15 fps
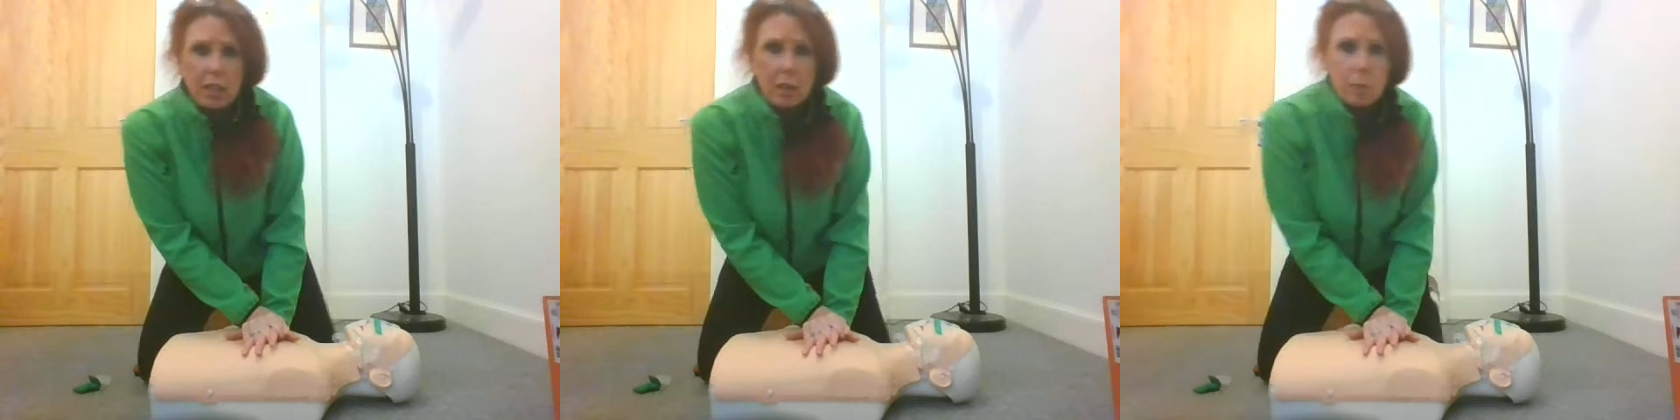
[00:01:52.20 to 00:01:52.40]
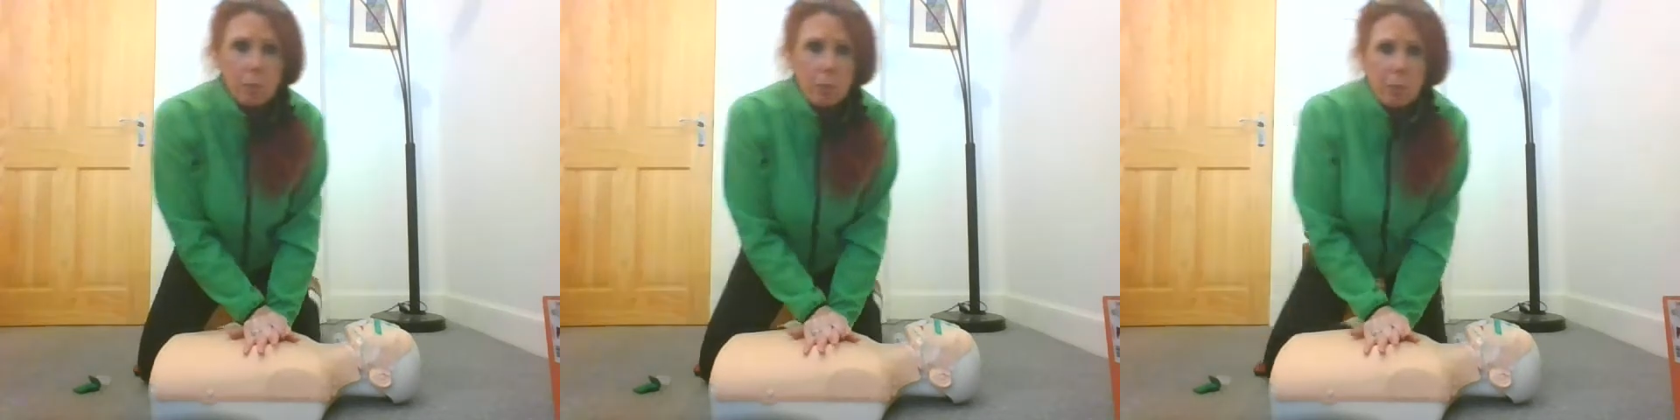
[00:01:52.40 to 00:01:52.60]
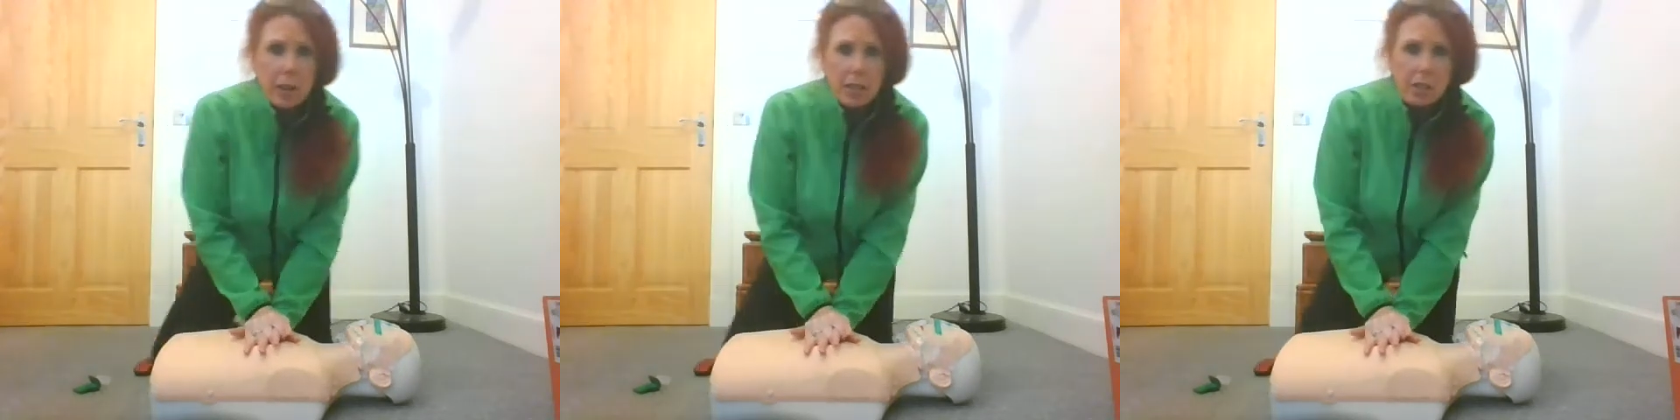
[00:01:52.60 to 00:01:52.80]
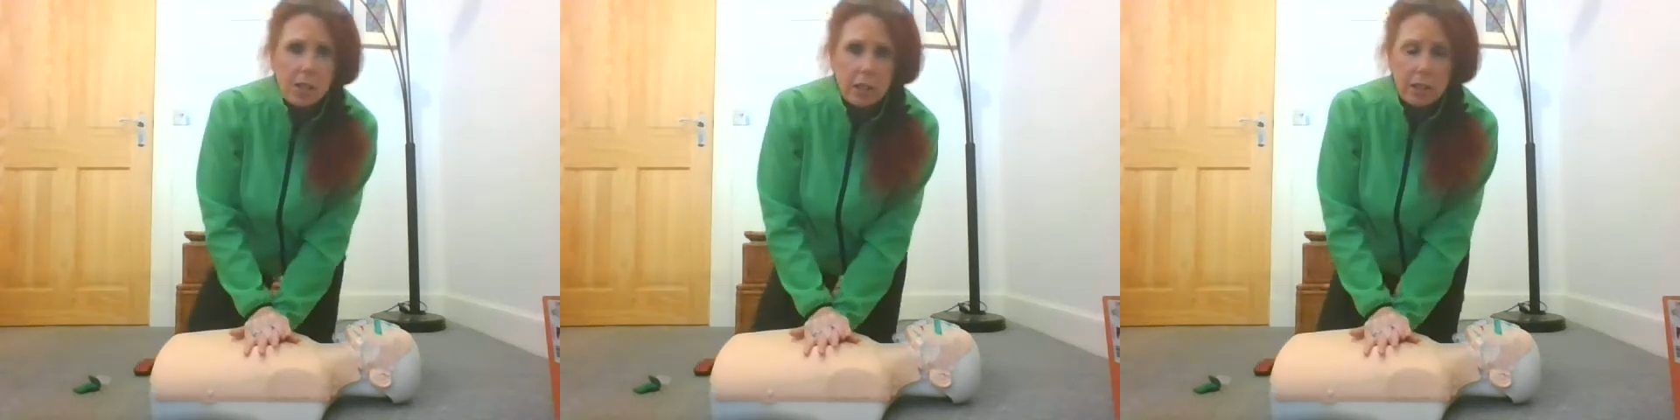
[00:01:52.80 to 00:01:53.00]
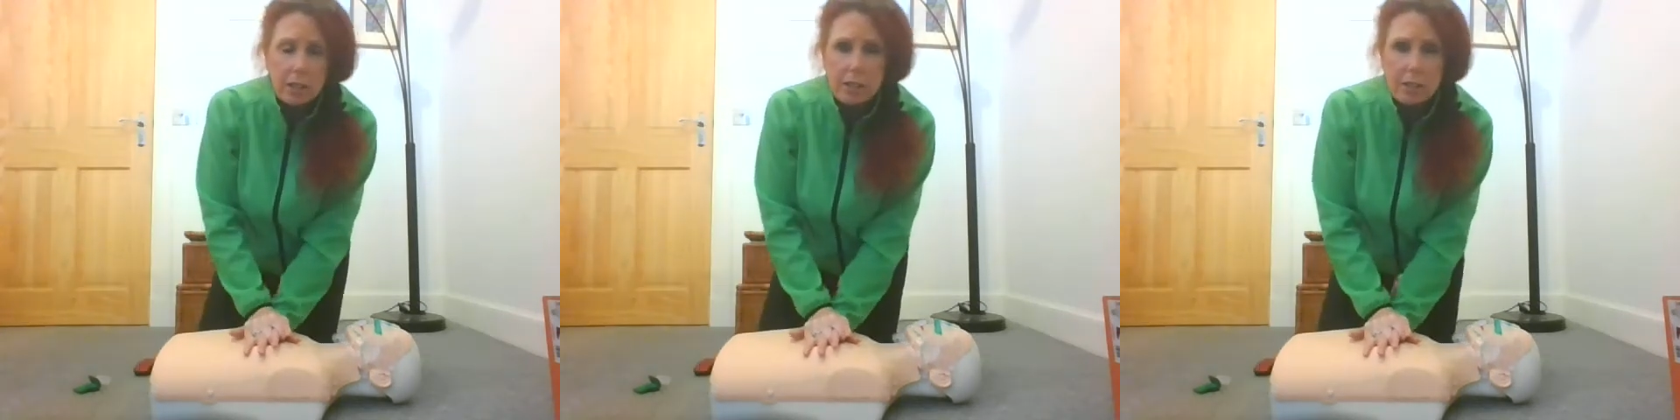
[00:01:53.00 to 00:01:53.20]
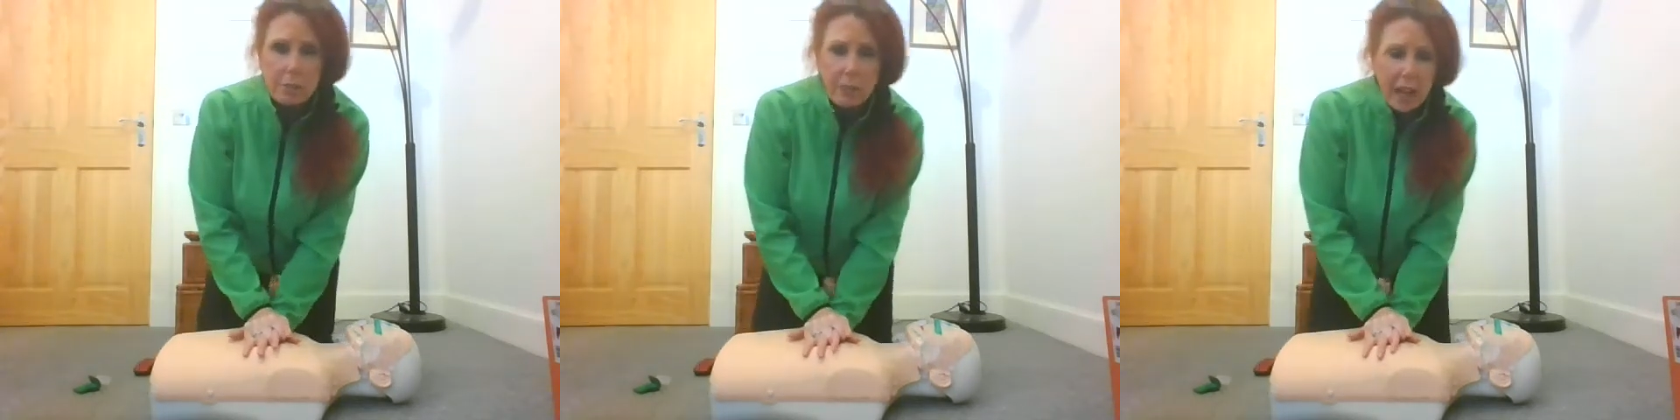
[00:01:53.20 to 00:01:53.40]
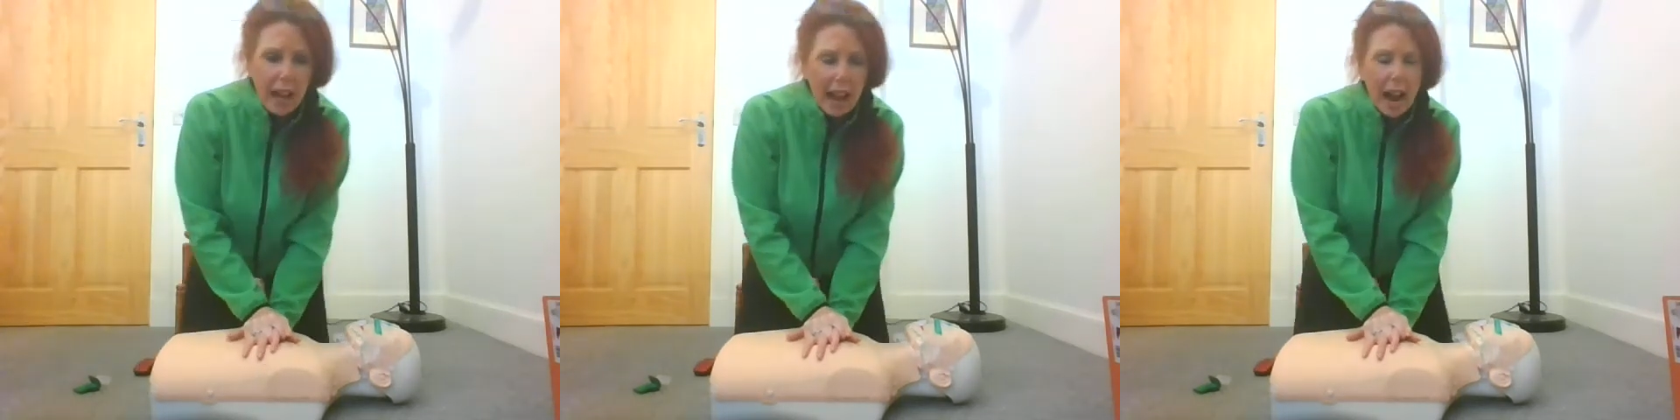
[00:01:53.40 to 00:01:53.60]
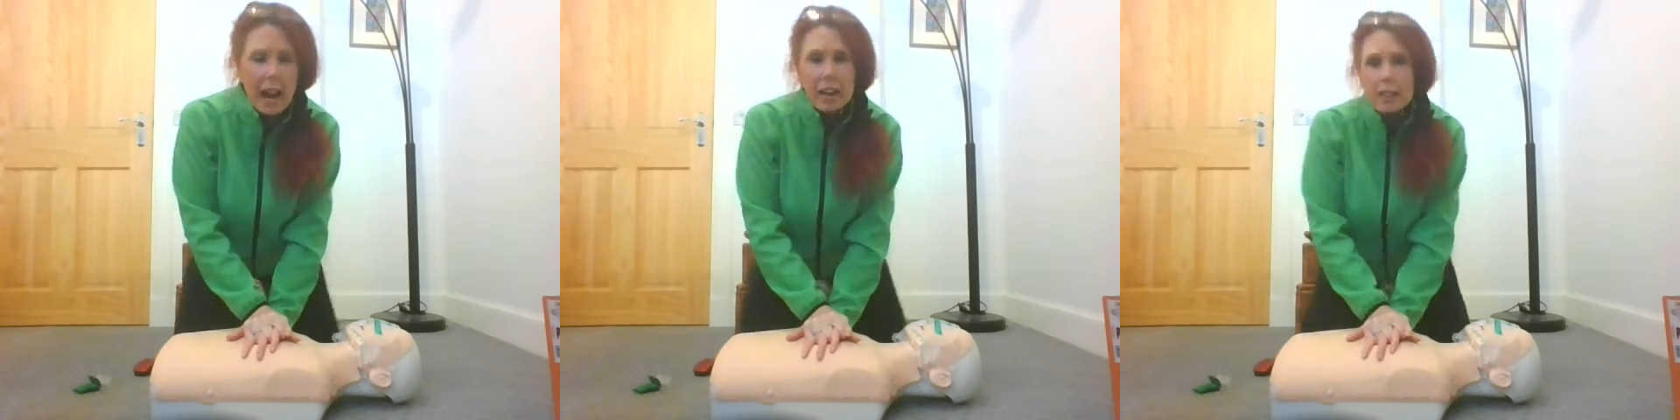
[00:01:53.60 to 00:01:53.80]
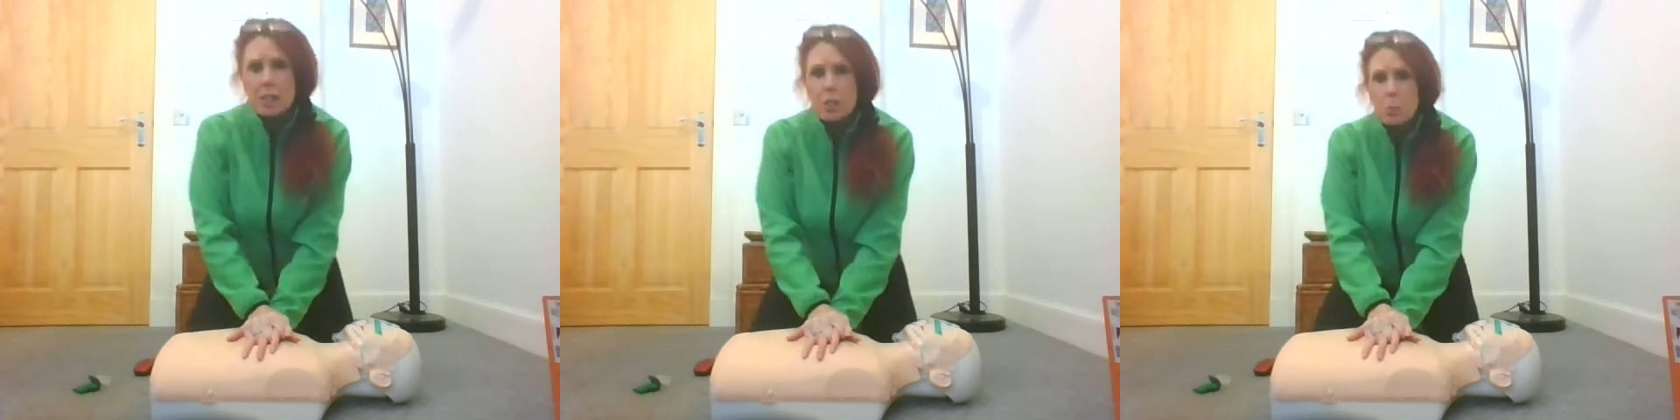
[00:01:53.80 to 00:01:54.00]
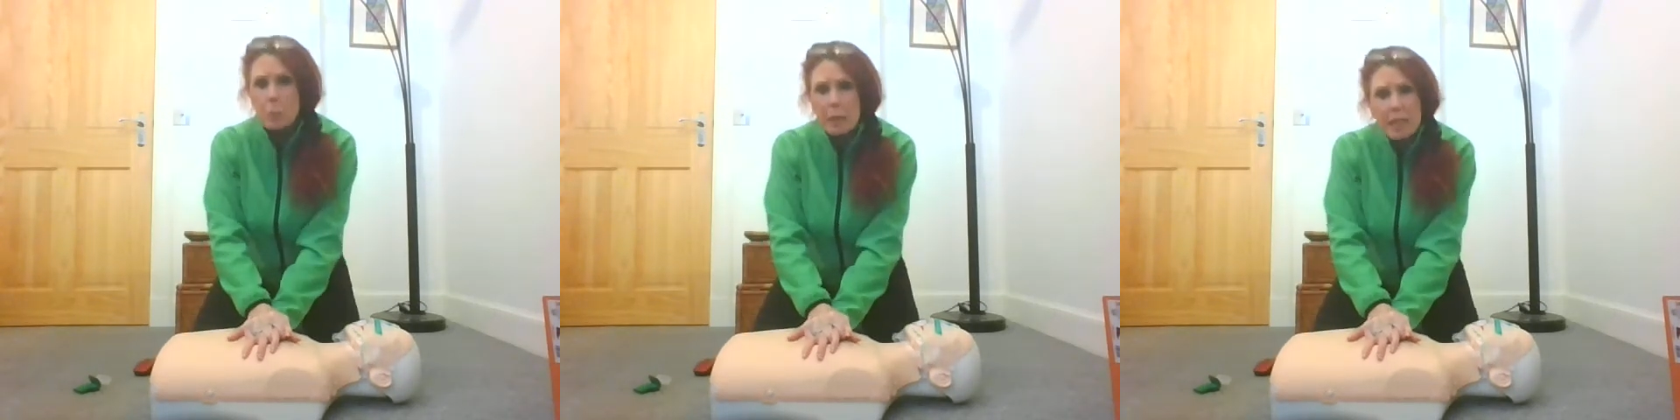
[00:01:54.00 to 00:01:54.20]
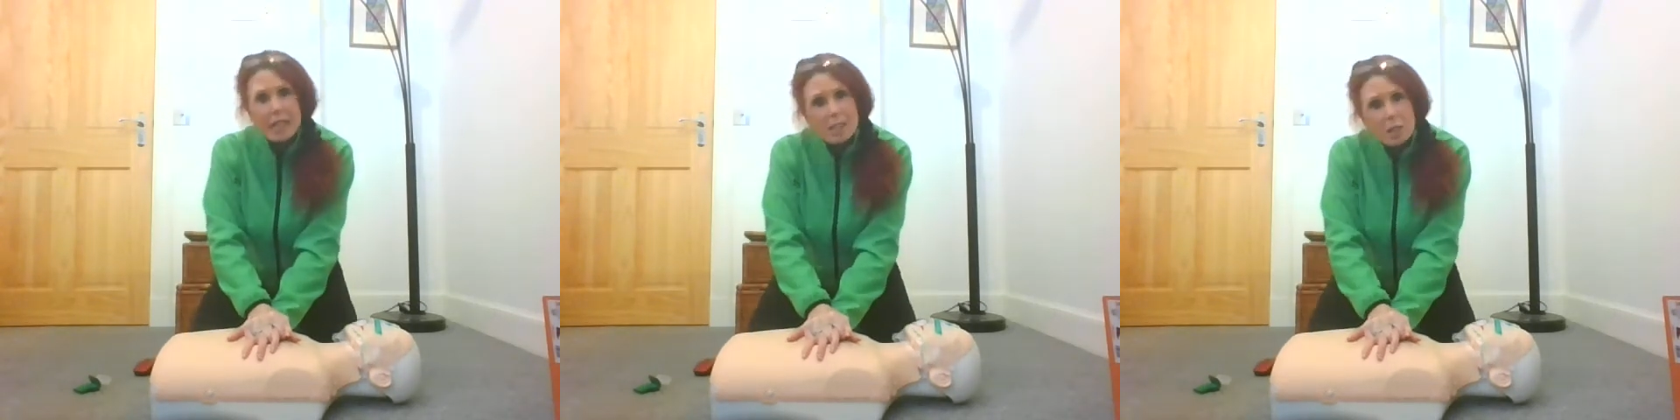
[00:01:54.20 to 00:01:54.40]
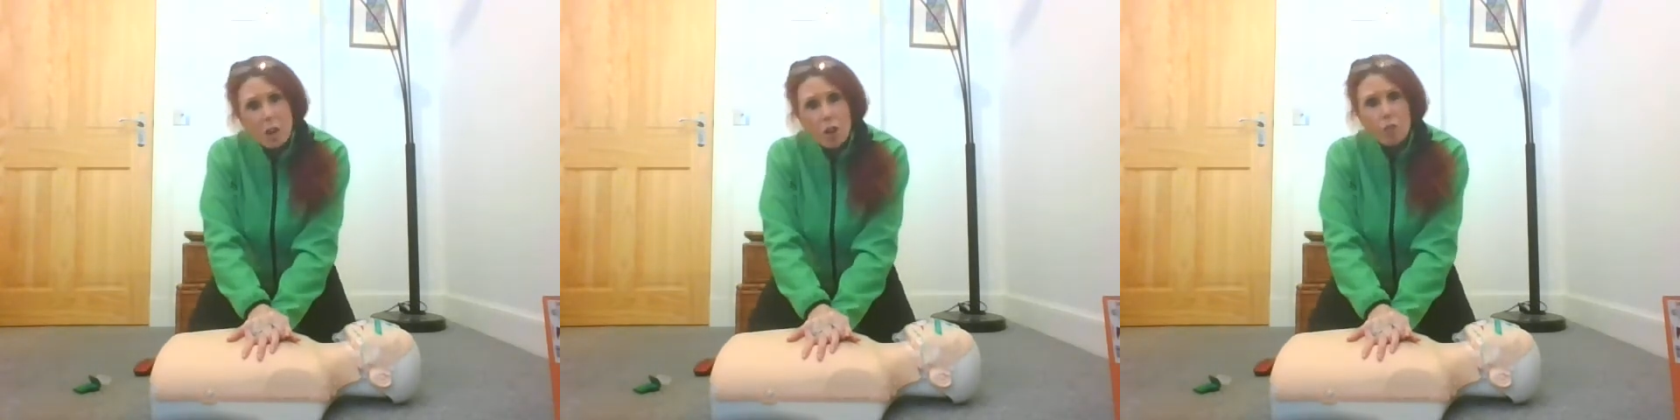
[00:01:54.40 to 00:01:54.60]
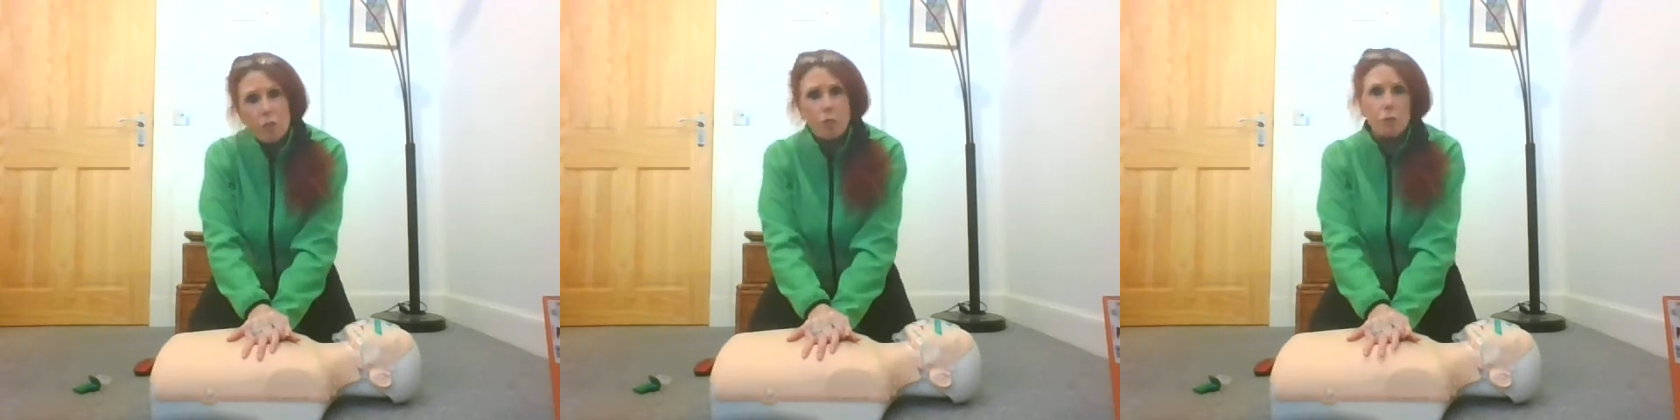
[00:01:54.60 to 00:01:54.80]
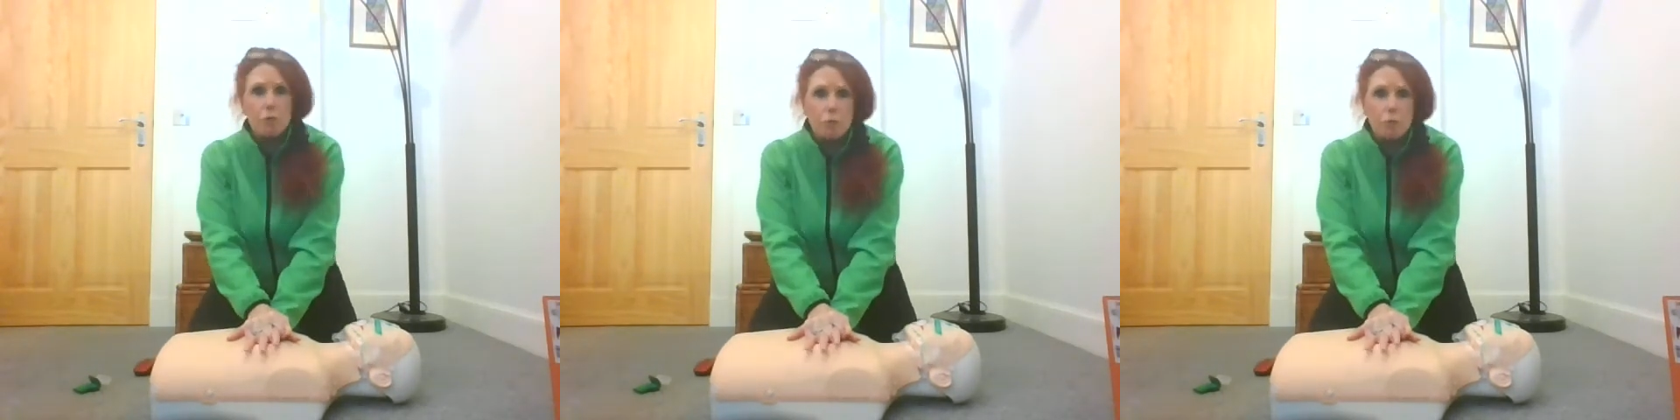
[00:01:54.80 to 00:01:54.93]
compressions at a speed of